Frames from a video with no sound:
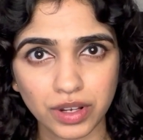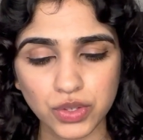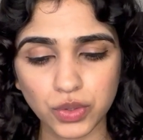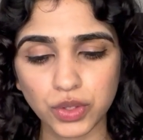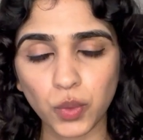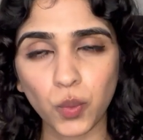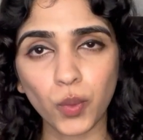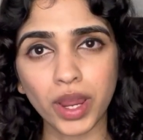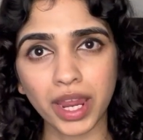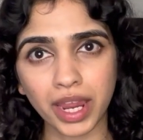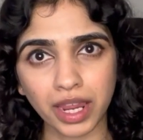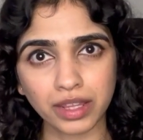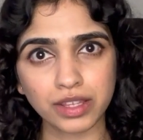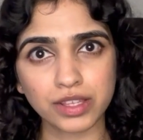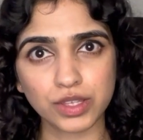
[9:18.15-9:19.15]
So the
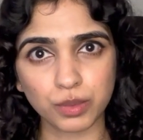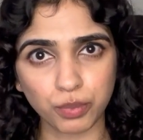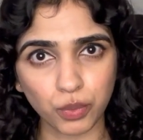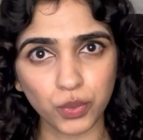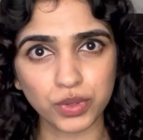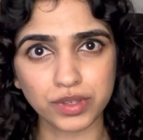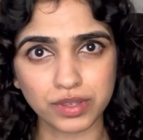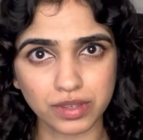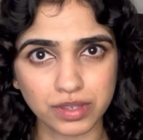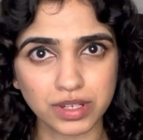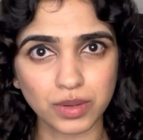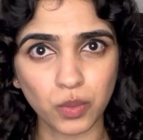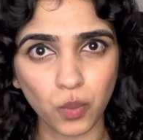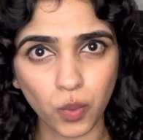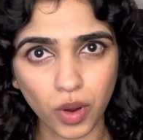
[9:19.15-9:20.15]
way the support
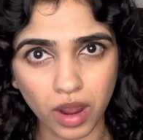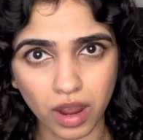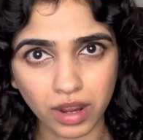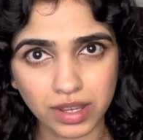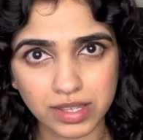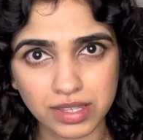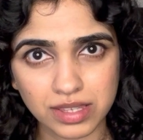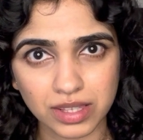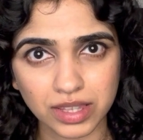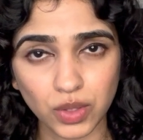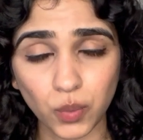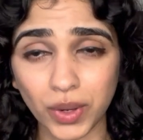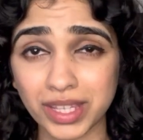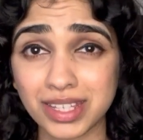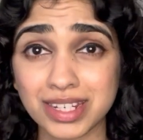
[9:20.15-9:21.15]
system works, the
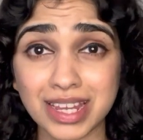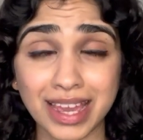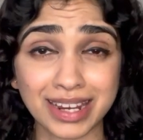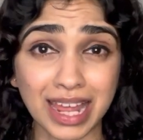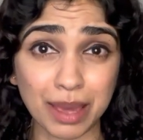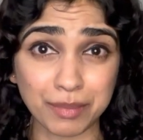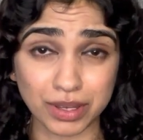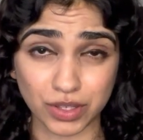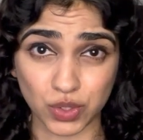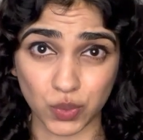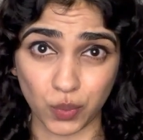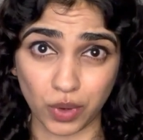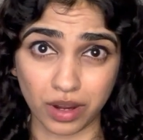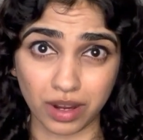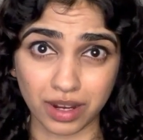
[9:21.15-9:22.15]
way the dynamics
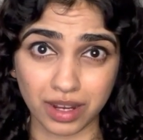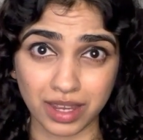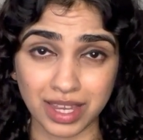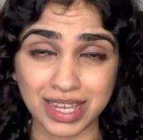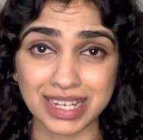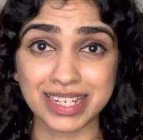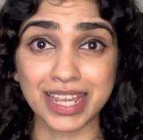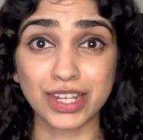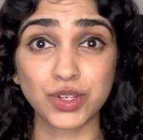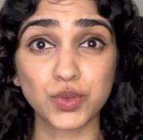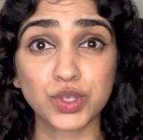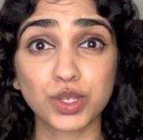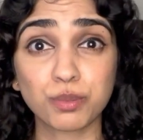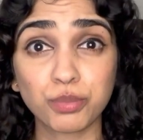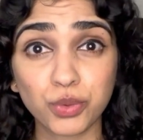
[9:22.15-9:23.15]
work, tend to
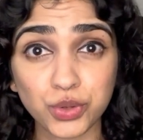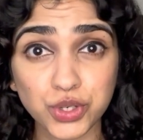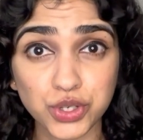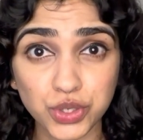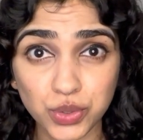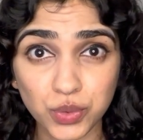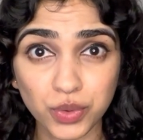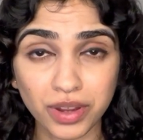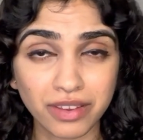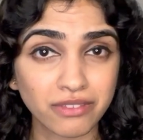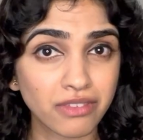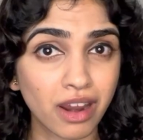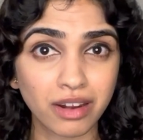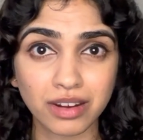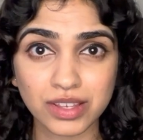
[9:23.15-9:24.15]
support you in
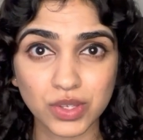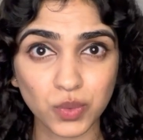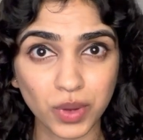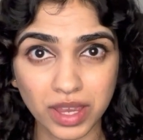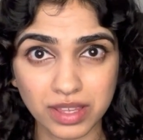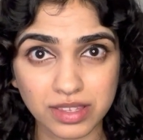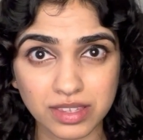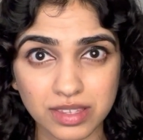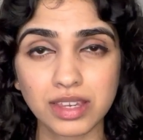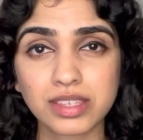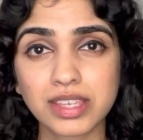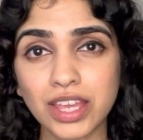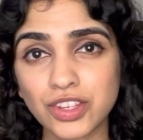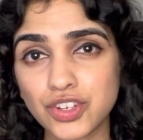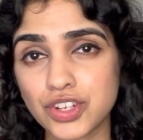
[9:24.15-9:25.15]
various ways.
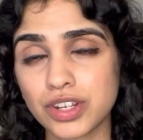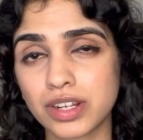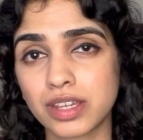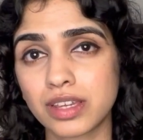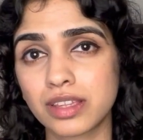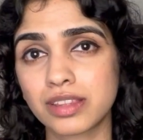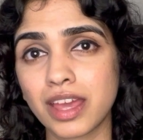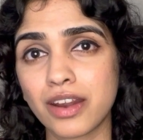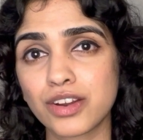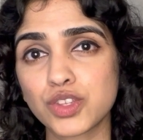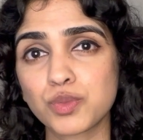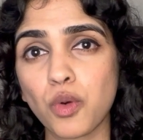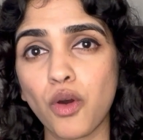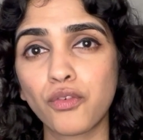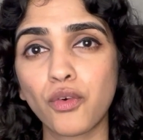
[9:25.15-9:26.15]
Essentially, there is
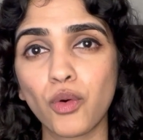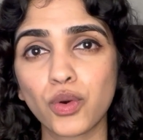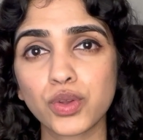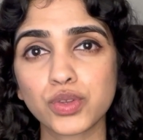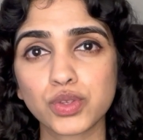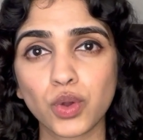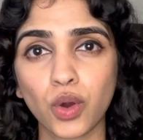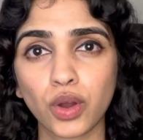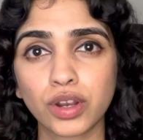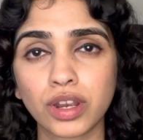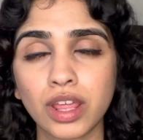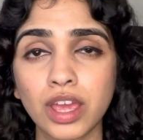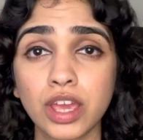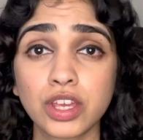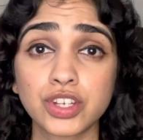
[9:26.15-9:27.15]
more focus on
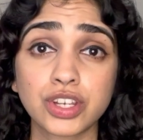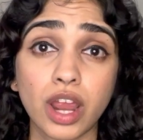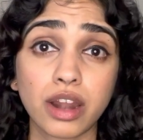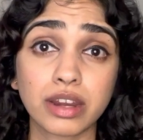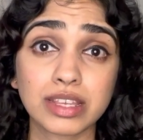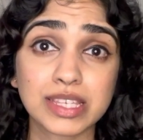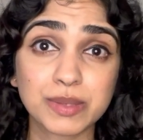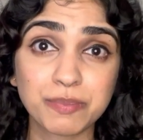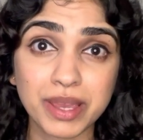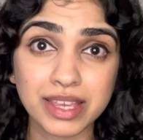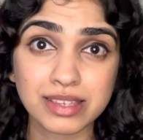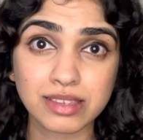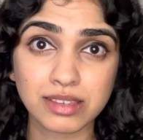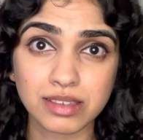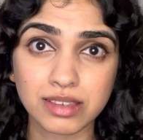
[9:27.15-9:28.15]
sharing
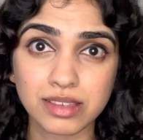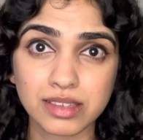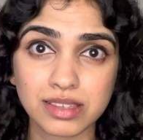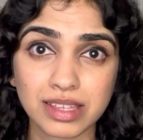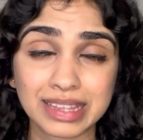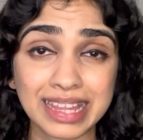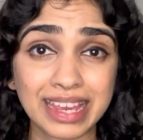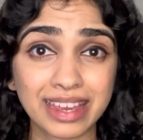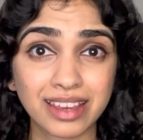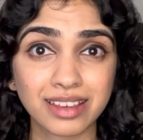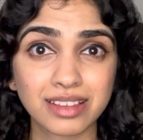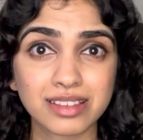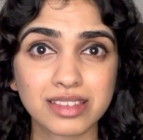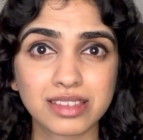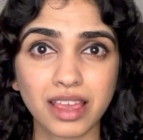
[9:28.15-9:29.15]
spaces,
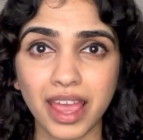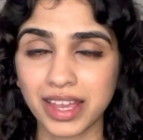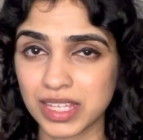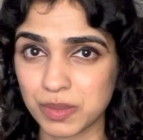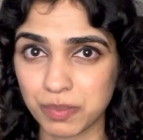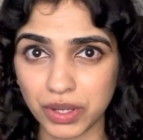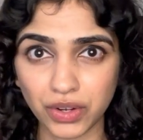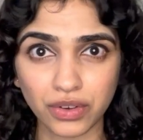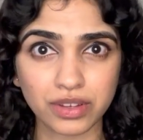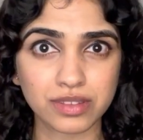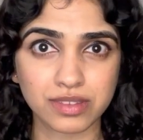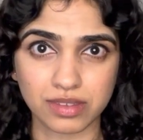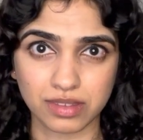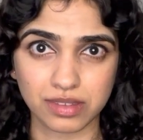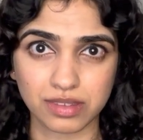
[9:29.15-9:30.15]
things,
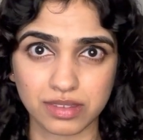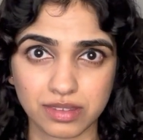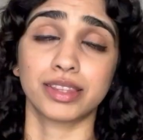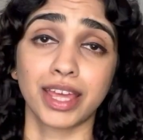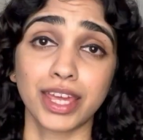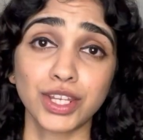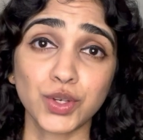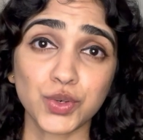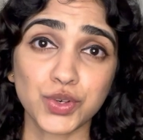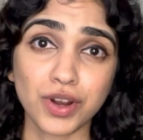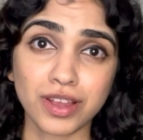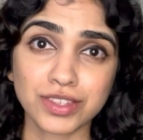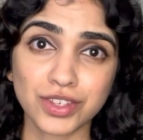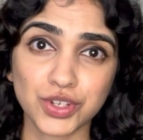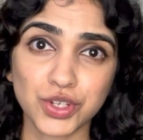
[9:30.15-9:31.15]
experiences. Then you
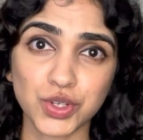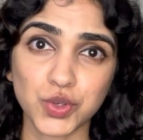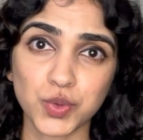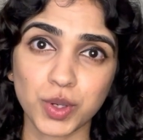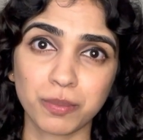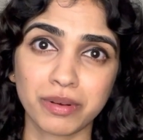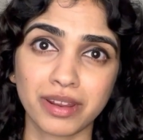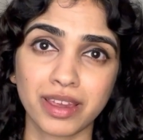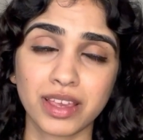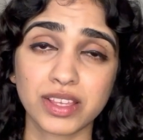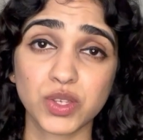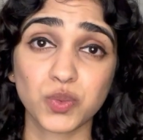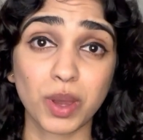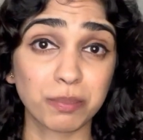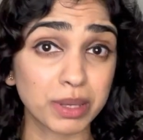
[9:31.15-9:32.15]
transition to a
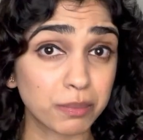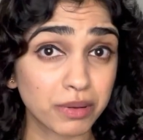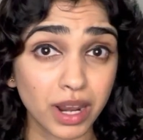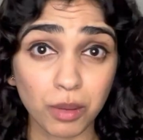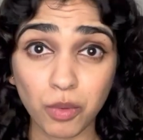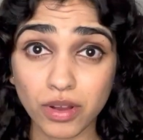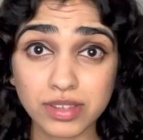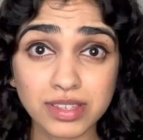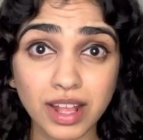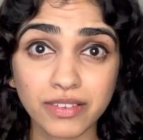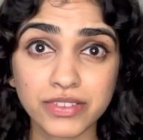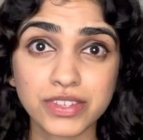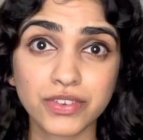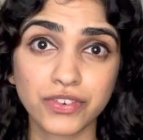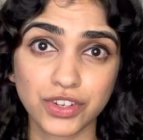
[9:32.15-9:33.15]
place where people are more
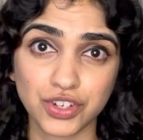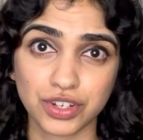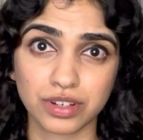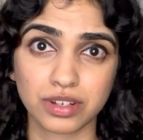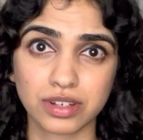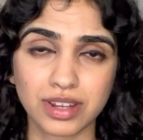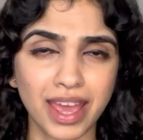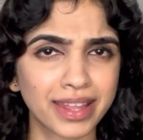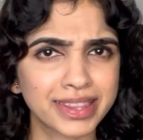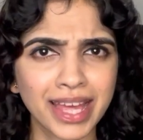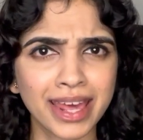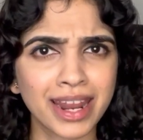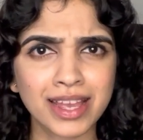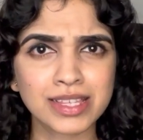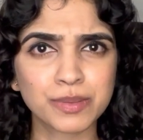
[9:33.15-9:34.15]
self-sufficient, and
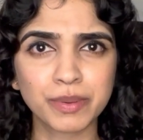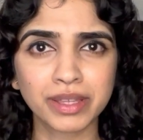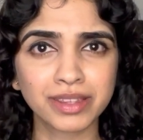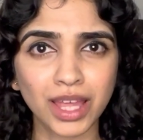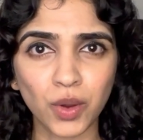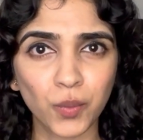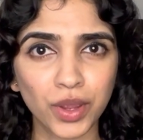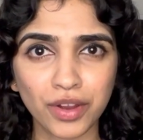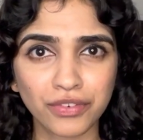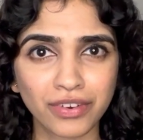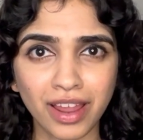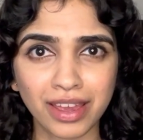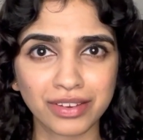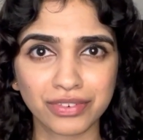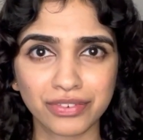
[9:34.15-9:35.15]
that has been their way of
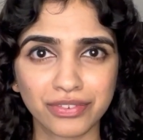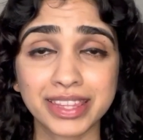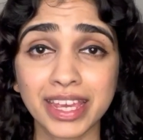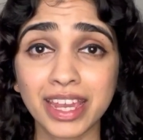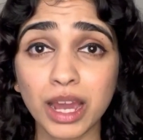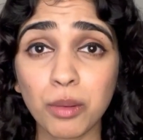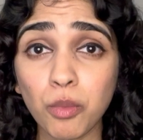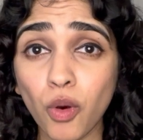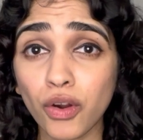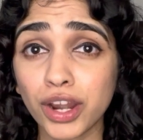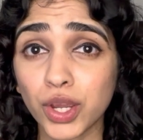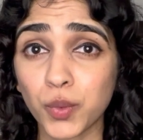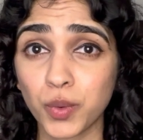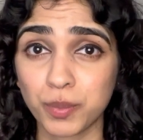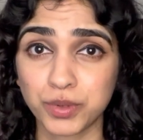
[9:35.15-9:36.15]
life. They are more
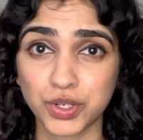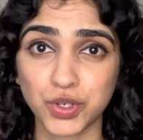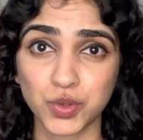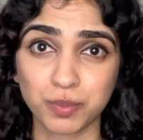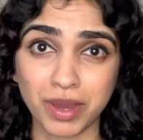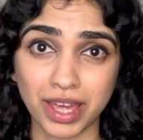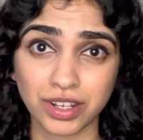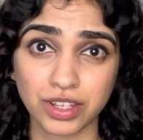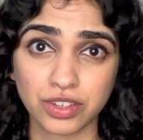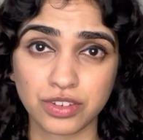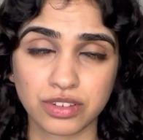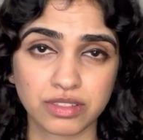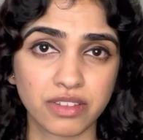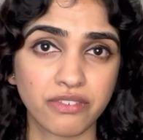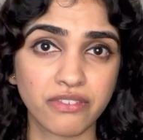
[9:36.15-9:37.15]
equipped to
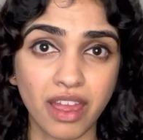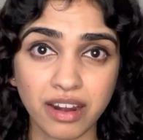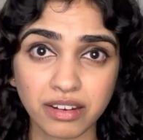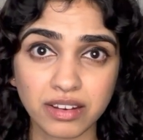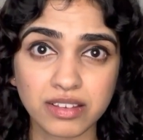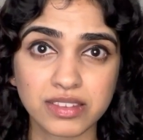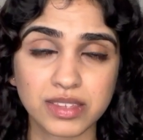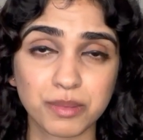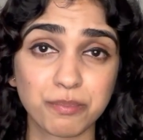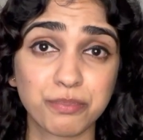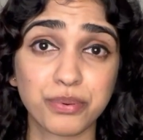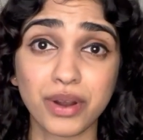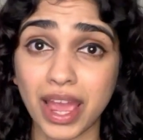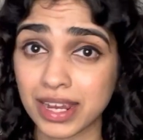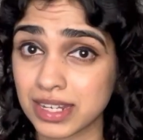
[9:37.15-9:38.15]
manage the various
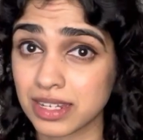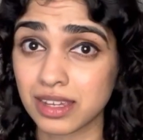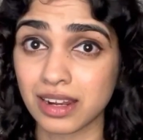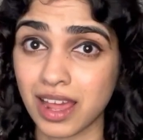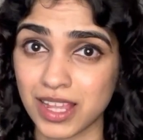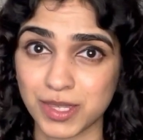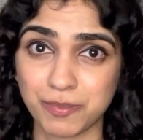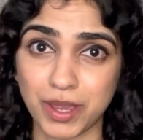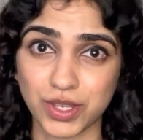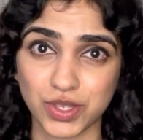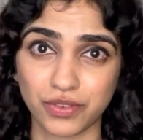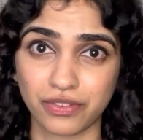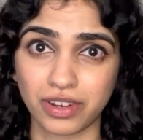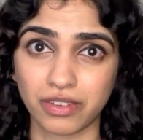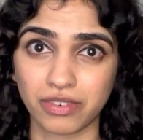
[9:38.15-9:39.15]
practical aspects
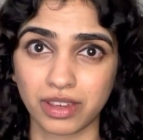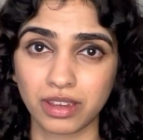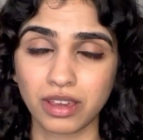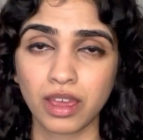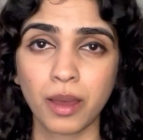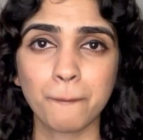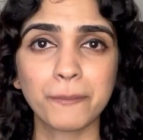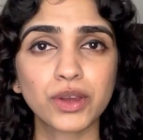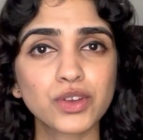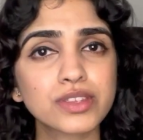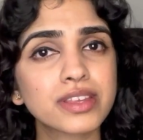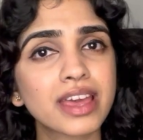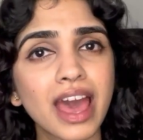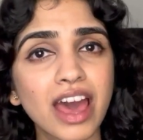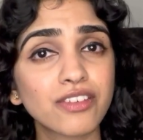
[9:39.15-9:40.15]
of living because
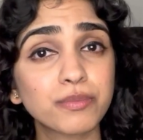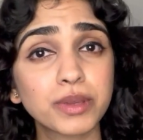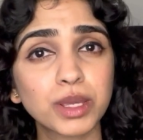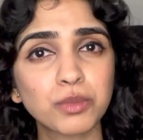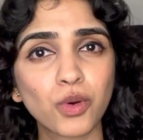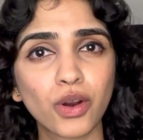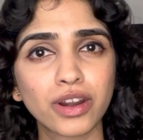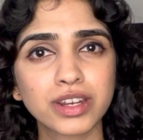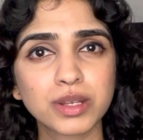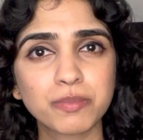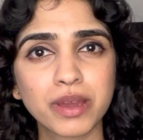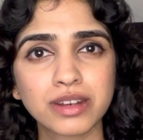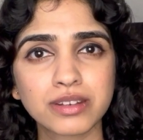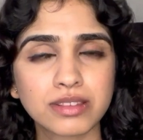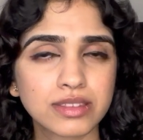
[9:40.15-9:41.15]
they have been more
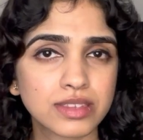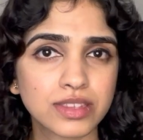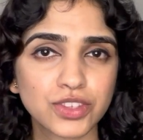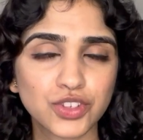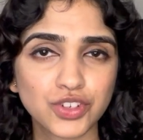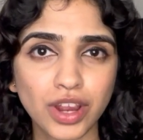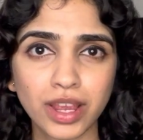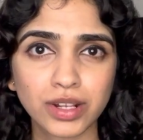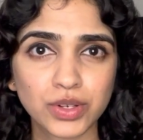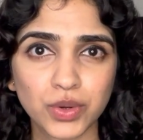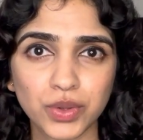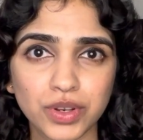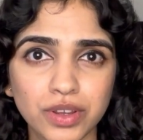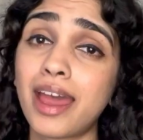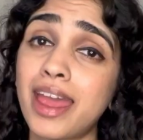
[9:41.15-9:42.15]
independent since
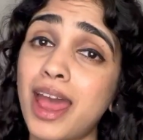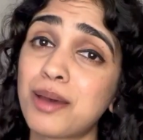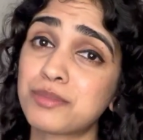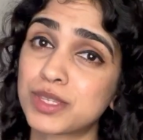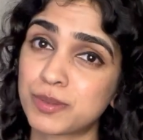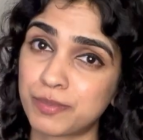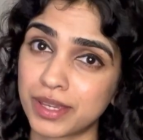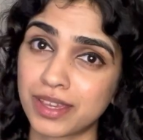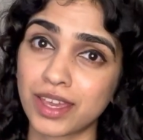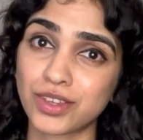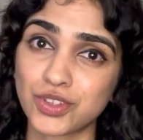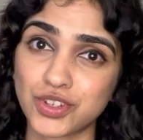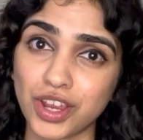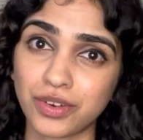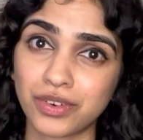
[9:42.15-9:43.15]
childhood. I am
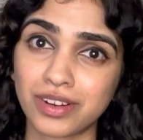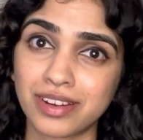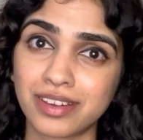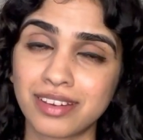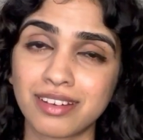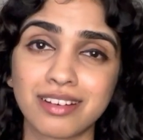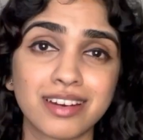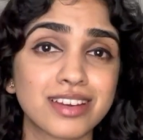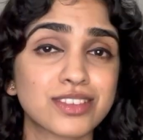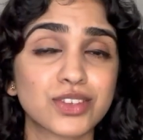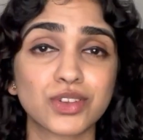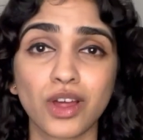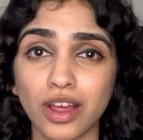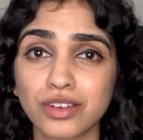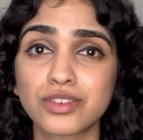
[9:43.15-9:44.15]
speaking generally here, it's
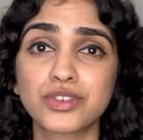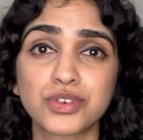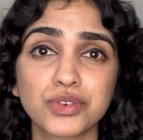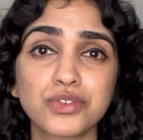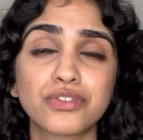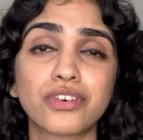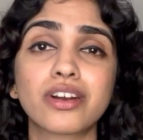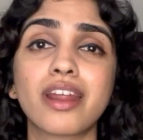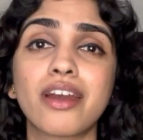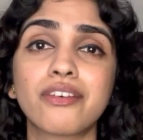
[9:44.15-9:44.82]
not true for